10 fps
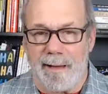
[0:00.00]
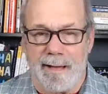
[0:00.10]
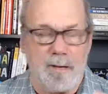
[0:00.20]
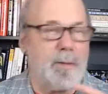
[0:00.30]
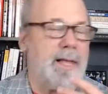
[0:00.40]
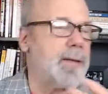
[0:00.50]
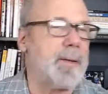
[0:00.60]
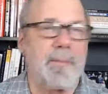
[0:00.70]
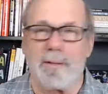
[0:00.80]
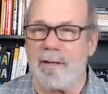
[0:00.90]
I know a lot of
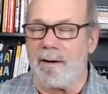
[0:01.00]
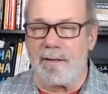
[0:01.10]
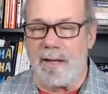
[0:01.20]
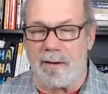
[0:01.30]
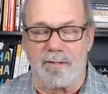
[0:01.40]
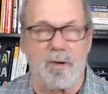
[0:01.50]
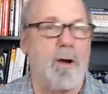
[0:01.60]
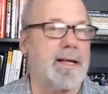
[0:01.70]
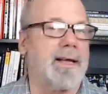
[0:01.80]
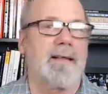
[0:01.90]
people are, are
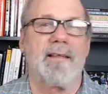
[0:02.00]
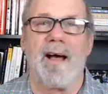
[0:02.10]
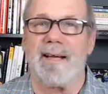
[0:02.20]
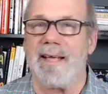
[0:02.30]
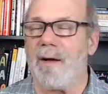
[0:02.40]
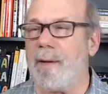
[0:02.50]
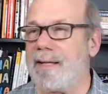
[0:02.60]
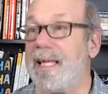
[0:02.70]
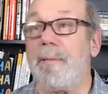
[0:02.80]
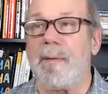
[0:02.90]
talking online now about
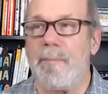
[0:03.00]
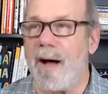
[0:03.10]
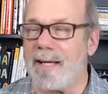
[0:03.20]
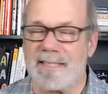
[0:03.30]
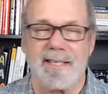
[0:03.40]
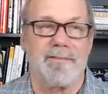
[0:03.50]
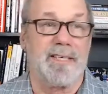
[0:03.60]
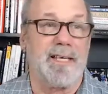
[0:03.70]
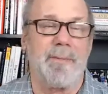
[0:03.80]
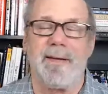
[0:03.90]
keeping positive,
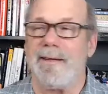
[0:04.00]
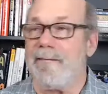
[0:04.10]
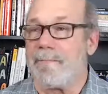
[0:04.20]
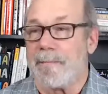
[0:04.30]
keeping